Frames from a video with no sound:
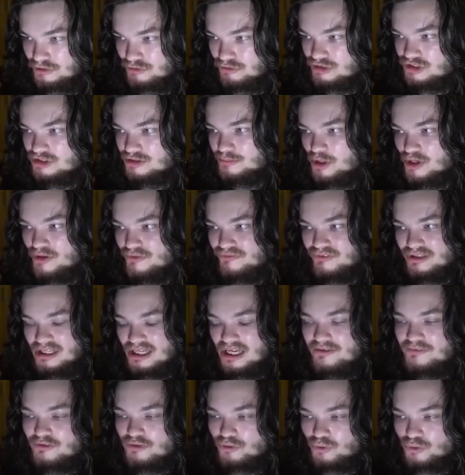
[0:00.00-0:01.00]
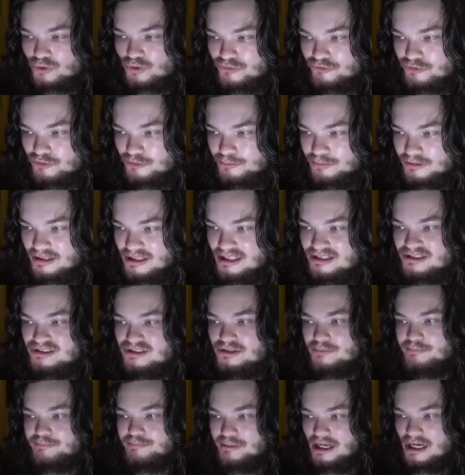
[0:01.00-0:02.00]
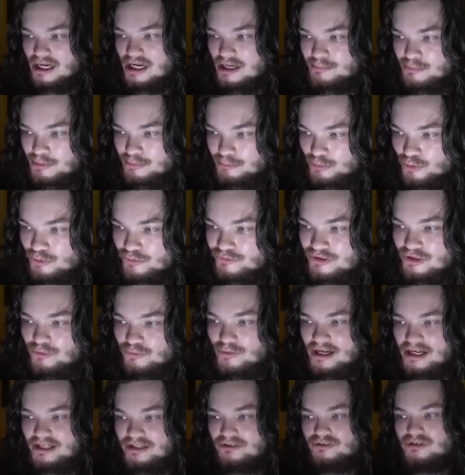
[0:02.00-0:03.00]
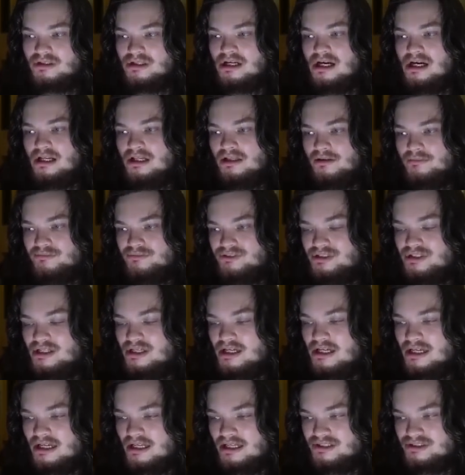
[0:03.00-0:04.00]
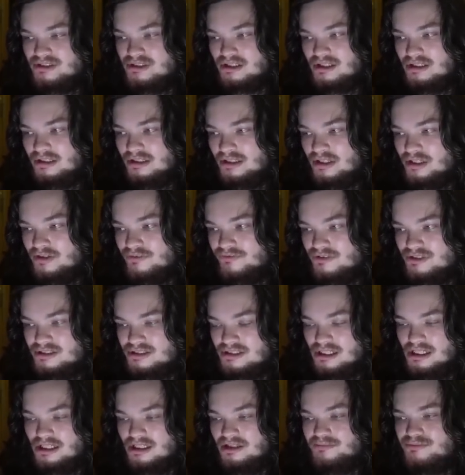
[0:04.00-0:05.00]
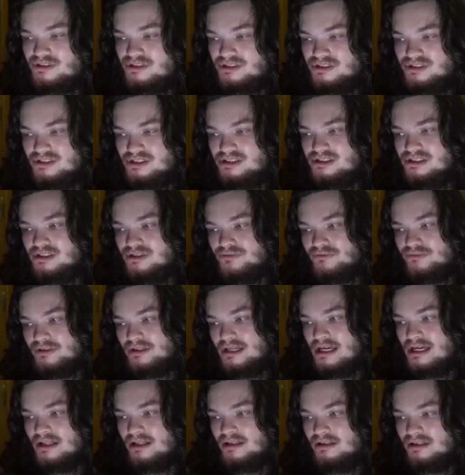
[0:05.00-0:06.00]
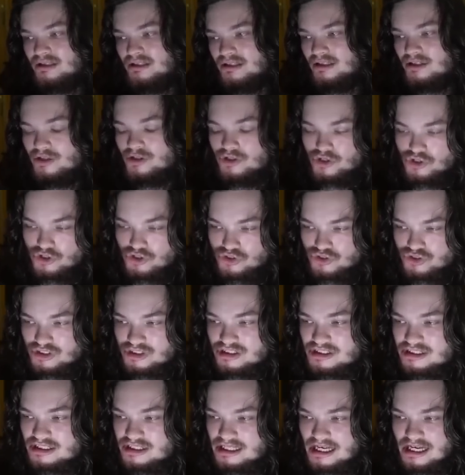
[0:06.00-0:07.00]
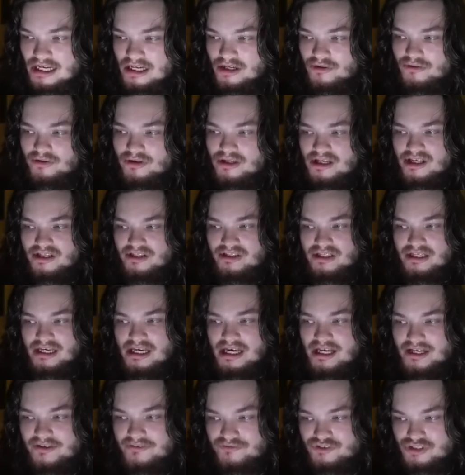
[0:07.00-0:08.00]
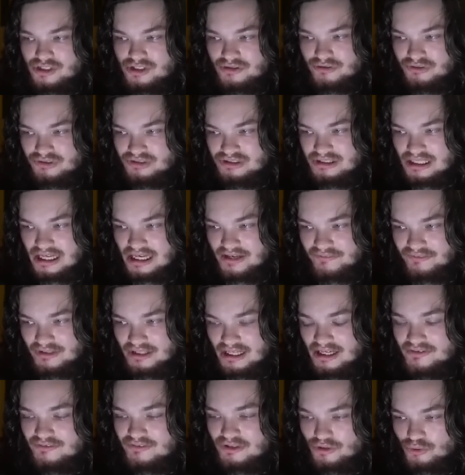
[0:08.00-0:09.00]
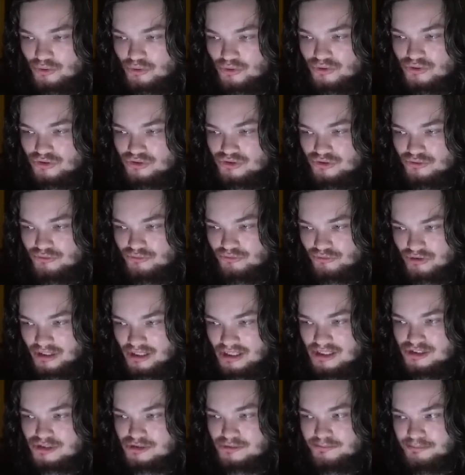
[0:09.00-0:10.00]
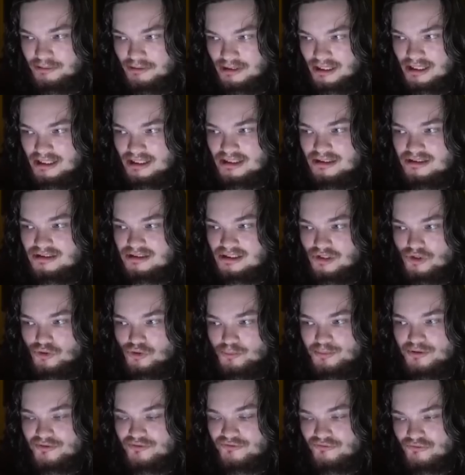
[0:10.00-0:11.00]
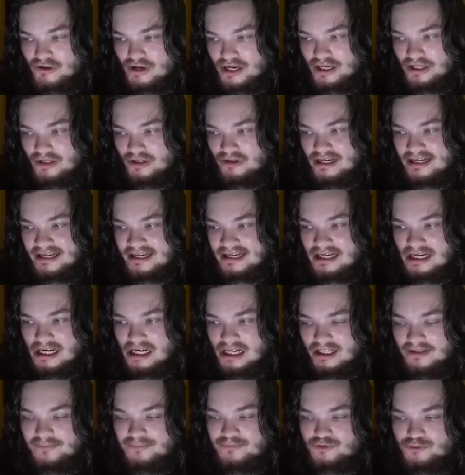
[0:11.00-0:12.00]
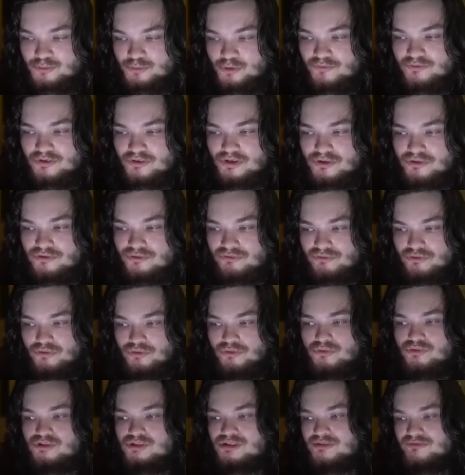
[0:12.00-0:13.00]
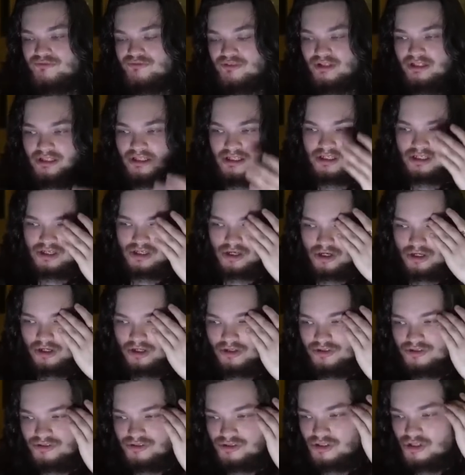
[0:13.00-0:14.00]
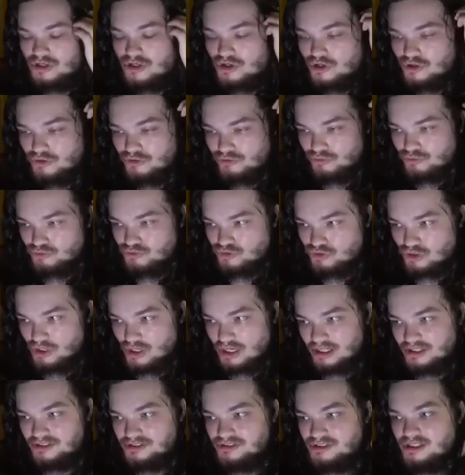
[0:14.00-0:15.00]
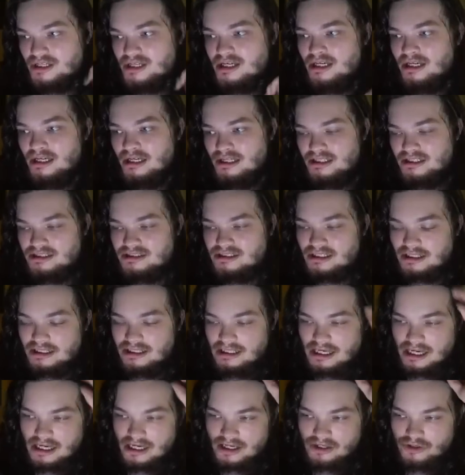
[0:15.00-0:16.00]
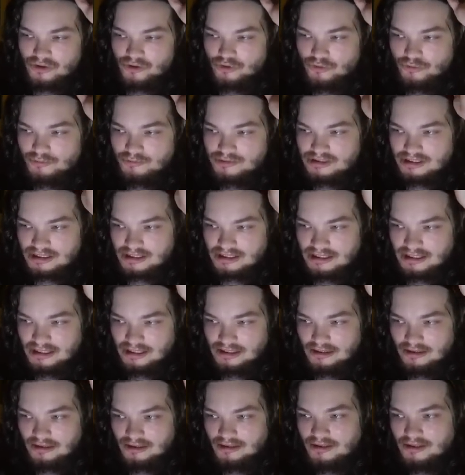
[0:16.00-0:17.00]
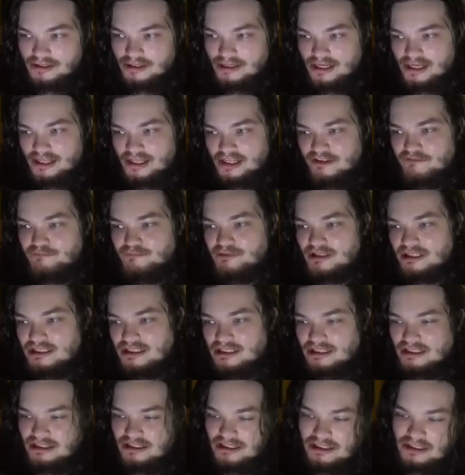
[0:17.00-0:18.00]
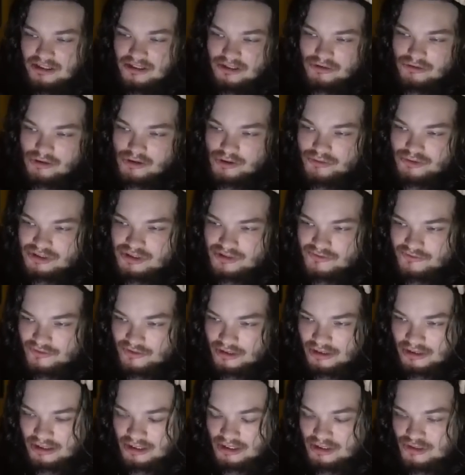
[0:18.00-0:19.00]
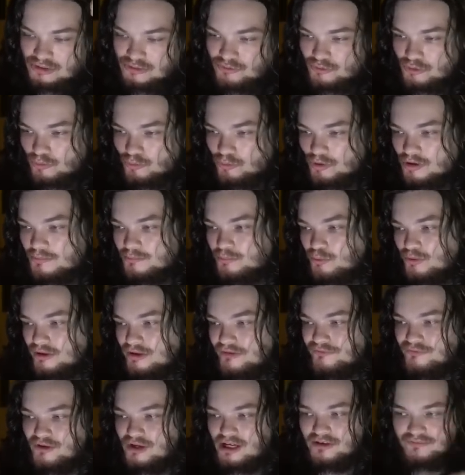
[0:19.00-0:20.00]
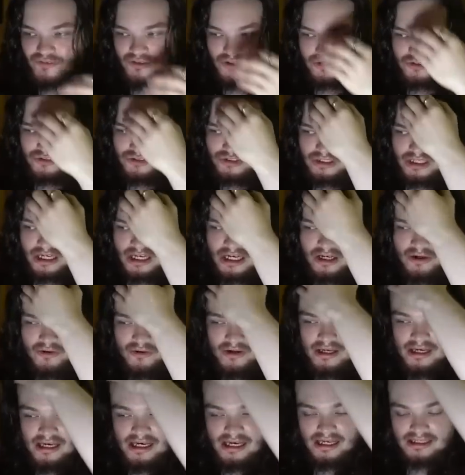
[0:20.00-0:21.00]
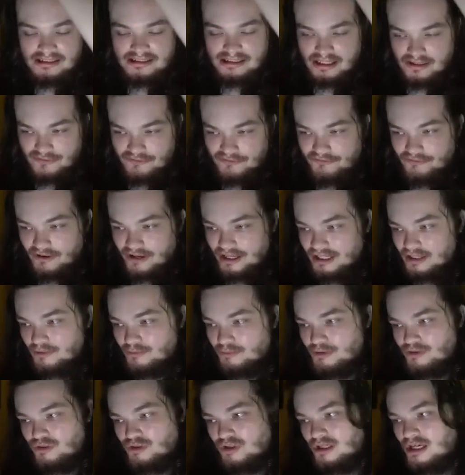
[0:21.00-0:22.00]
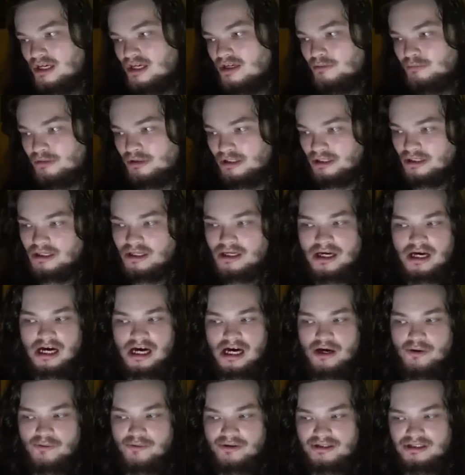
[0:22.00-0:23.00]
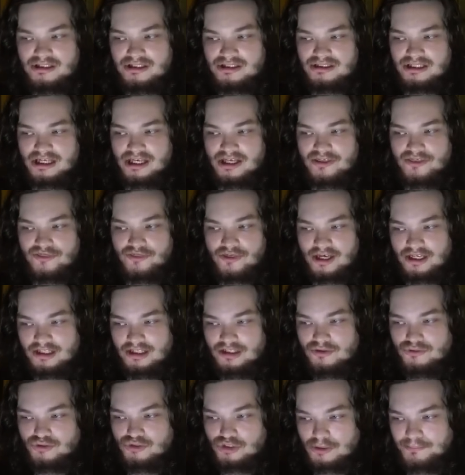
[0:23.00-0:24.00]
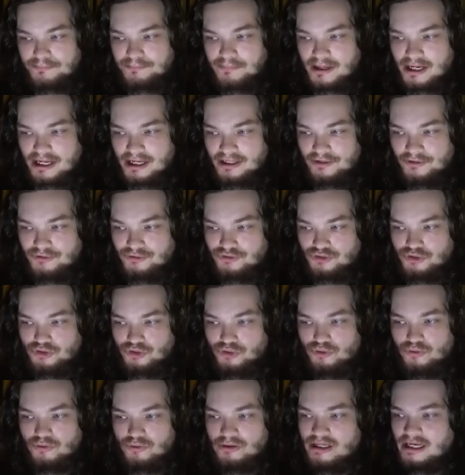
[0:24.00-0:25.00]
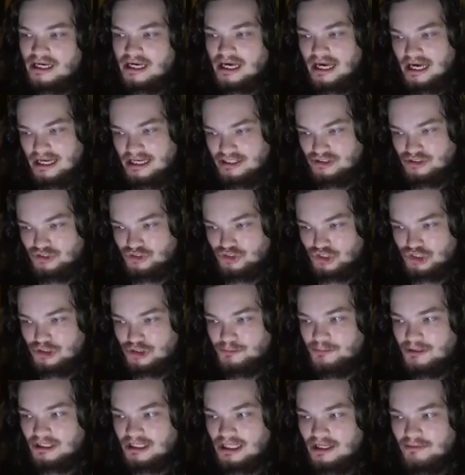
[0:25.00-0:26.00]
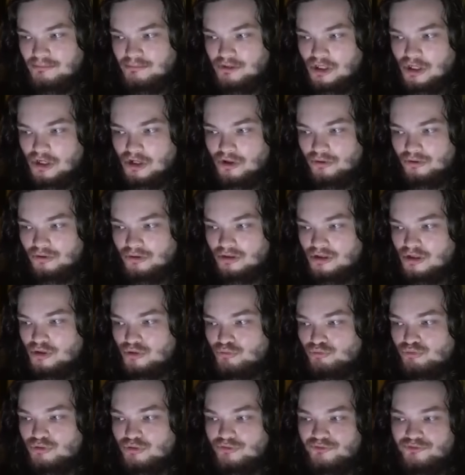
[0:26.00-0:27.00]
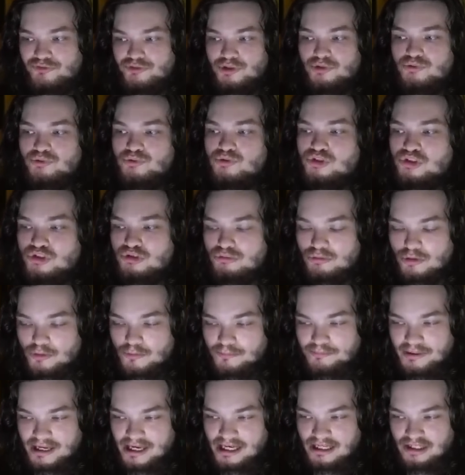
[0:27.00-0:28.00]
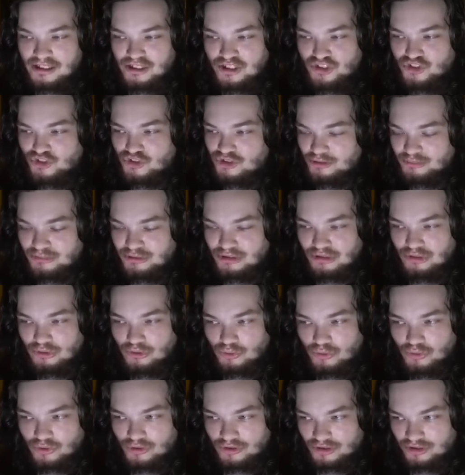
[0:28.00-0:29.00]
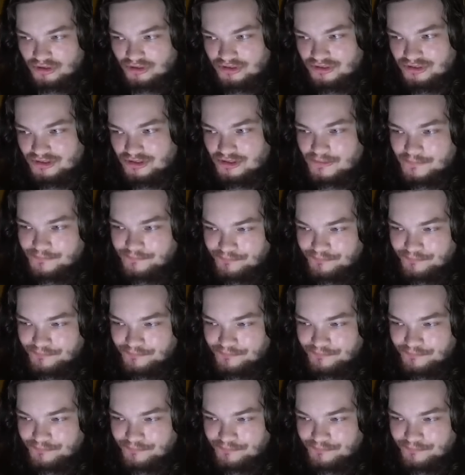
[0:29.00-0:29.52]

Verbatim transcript: Gerasimov gave an order for planes to bomb moving Wagner columns. It is unclear if these columns exist in reality. Just now, the head of general staff gave the order to raise planes and open fire at columns moving through civilian cars, through trucks. He doesn't care whom to kill. They've been killing their own civilians for one point five years now instead of fighting with the enemy. I want to say thank you to the pilots who, as it just became known, refused to obey criminal orders.